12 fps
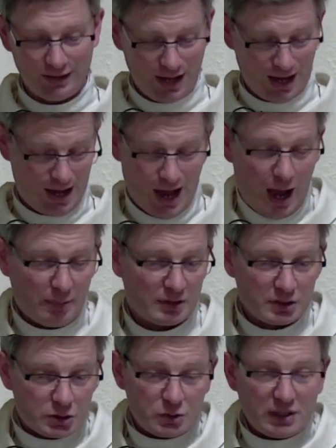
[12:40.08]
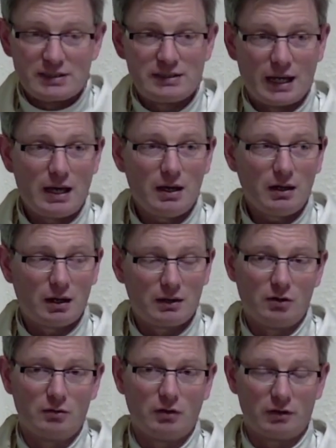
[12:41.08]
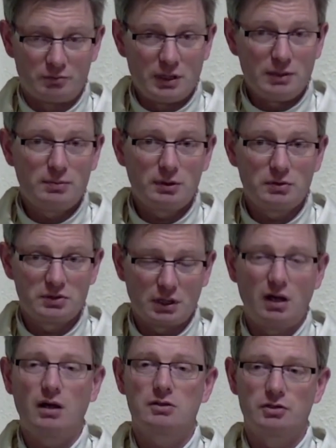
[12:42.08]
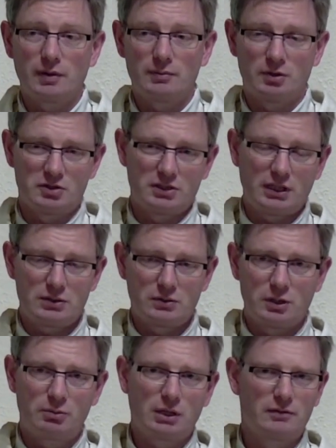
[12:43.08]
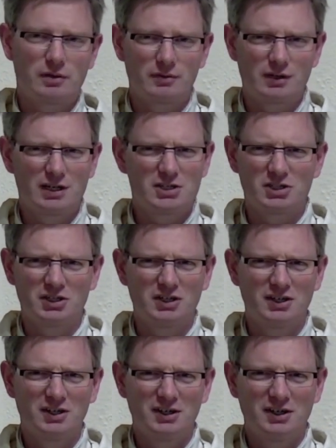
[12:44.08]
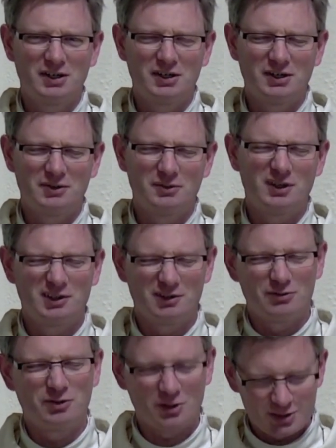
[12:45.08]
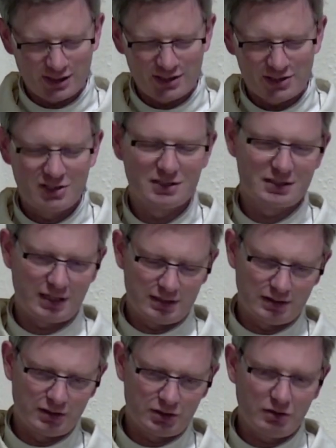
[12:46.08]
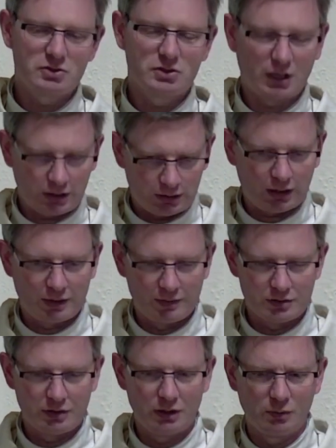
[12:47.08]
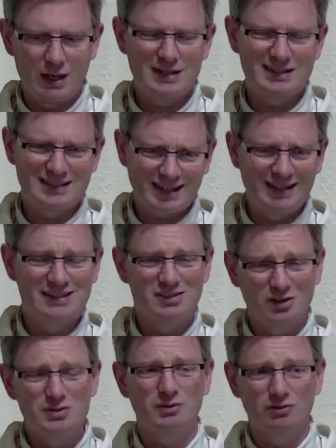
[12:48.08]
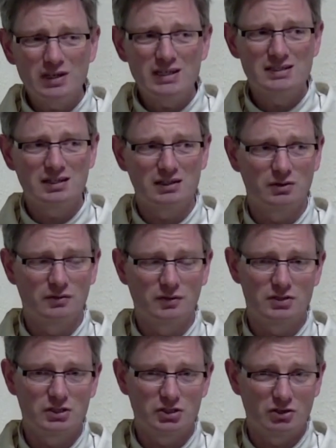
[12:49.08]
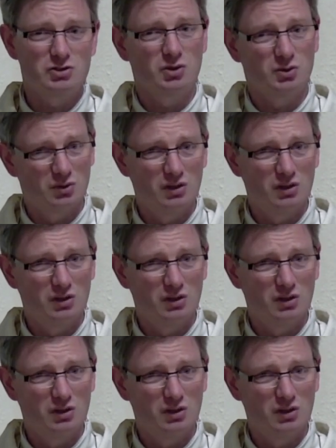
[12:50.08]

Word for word: happens to this day. I know of people who say, ah, she's divine mercy, that's only a private revelation. Well, firstly, she's a saint in the church, so that, that gives her a little weight. Secondly, it's also a feast in the universal church, so